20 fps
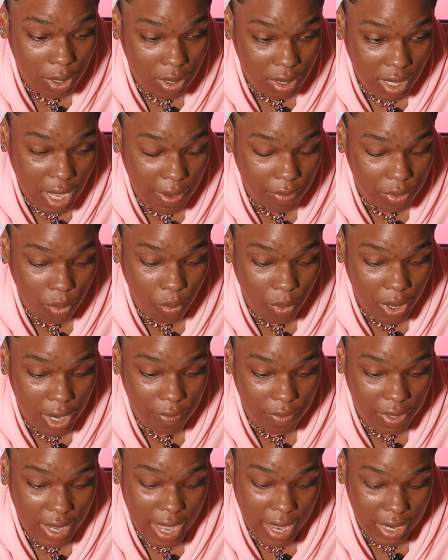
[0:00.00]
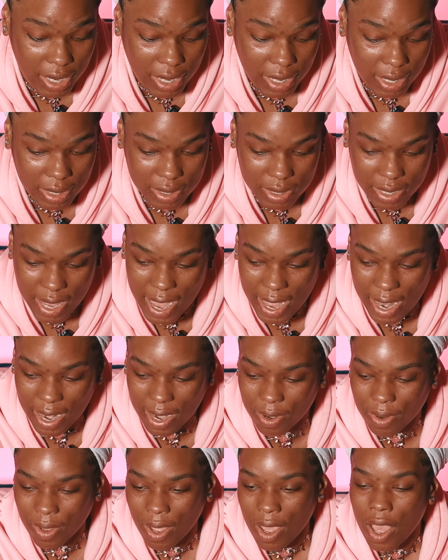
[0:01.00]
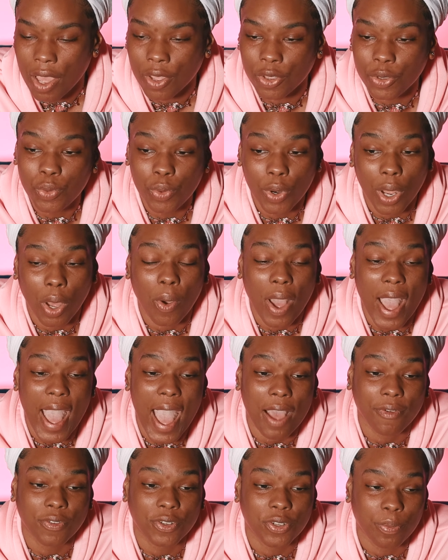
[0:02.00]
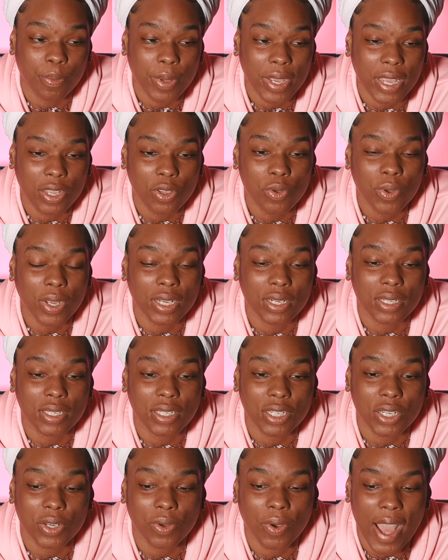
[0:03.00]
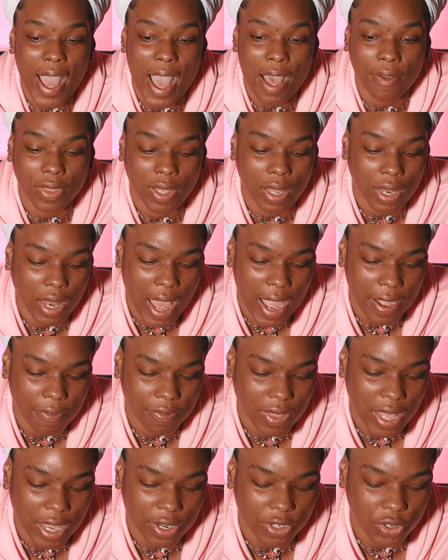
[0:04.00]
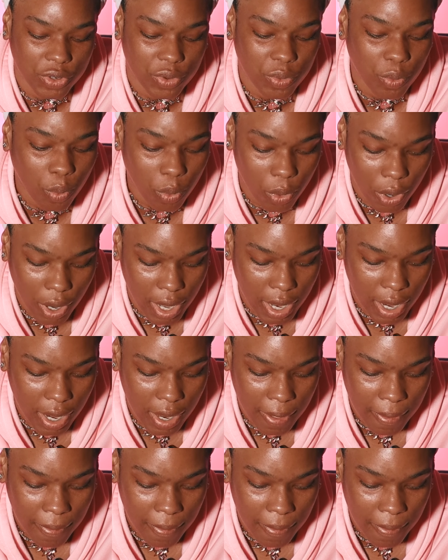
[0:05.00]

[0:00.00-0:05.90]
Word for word: You're a slave to whatever that is, and you don't have to be. You can still have the life that you want,